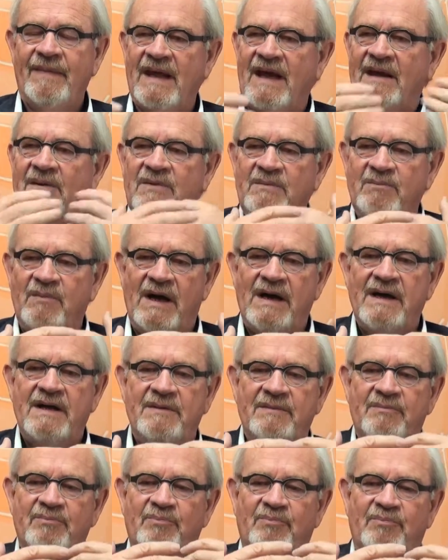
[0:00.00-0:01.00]
And
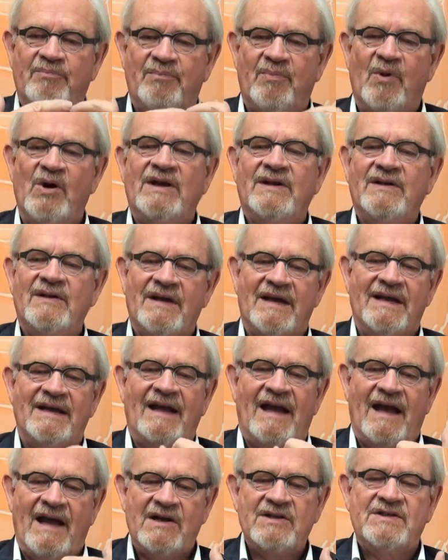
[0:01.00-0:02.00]
my point
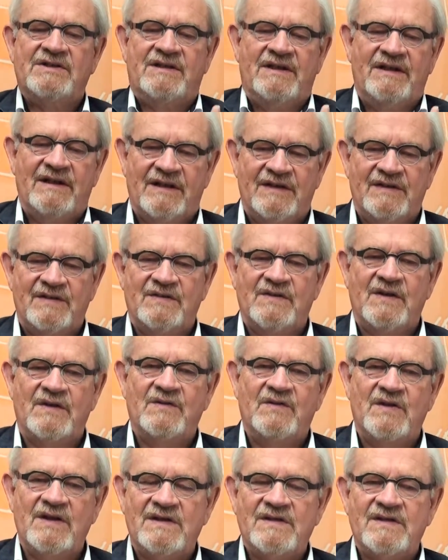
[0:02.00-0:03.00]
actually is
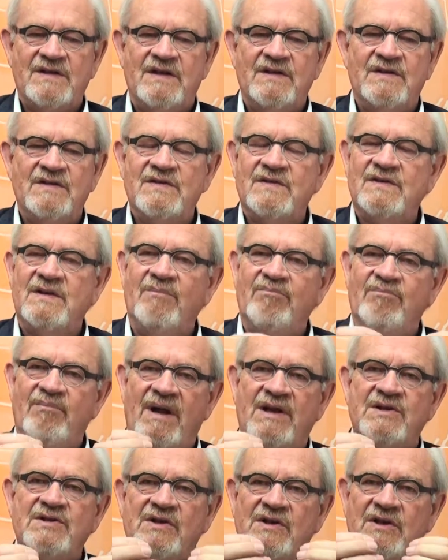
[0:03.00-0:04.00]
that this is the
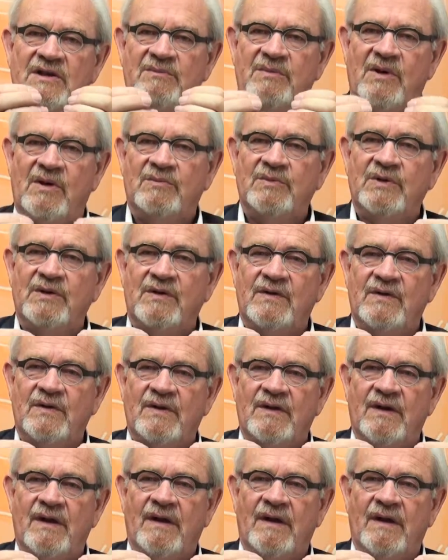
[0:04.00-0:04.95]
magical moment.